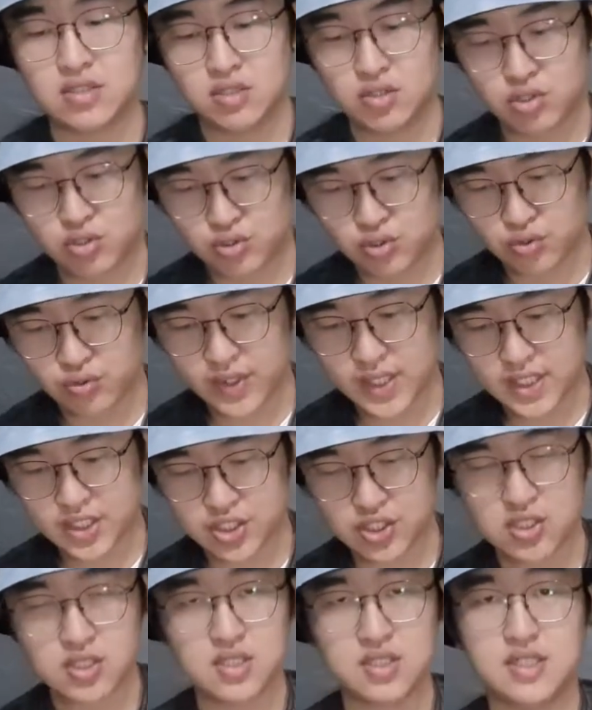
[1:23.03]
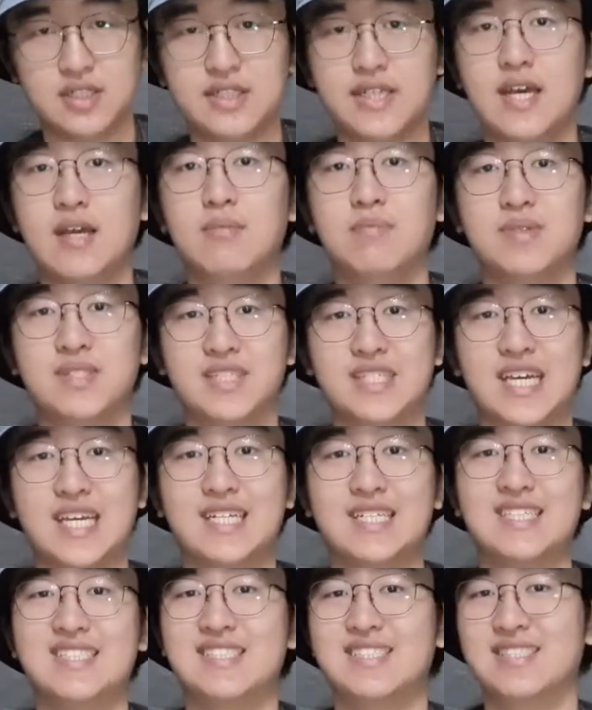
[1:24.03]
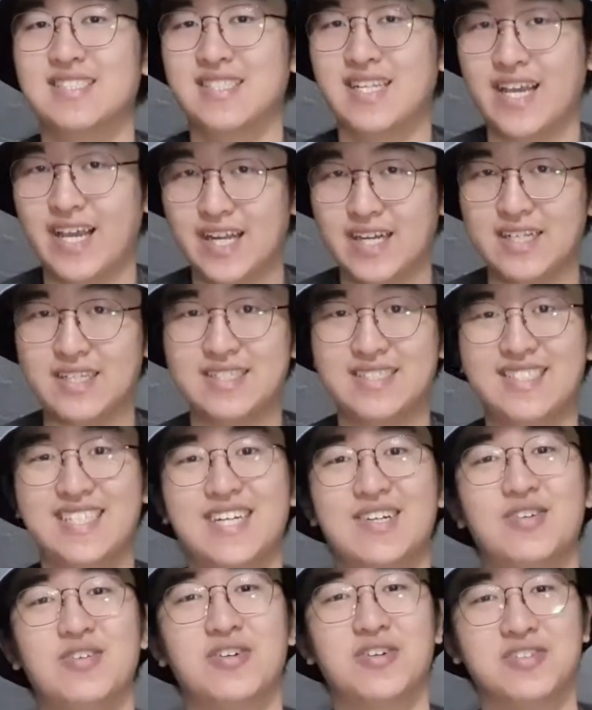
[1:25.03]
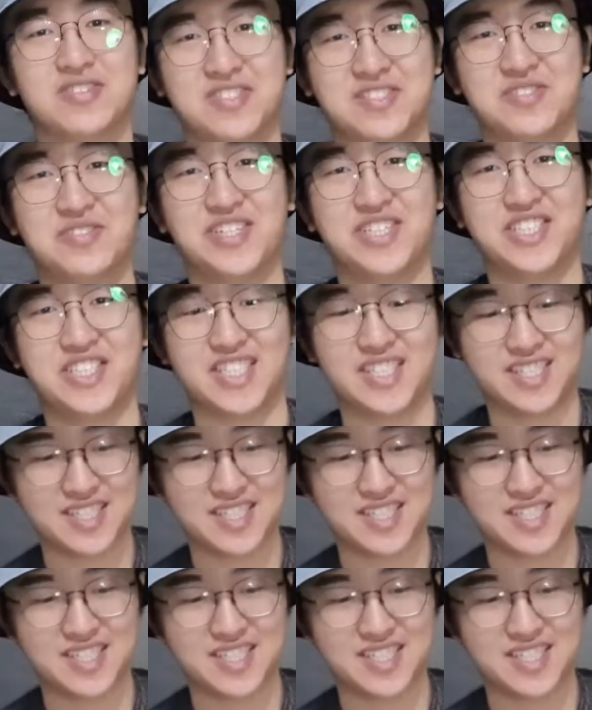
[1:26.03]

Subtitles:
to reach the 10% NaCl concentration.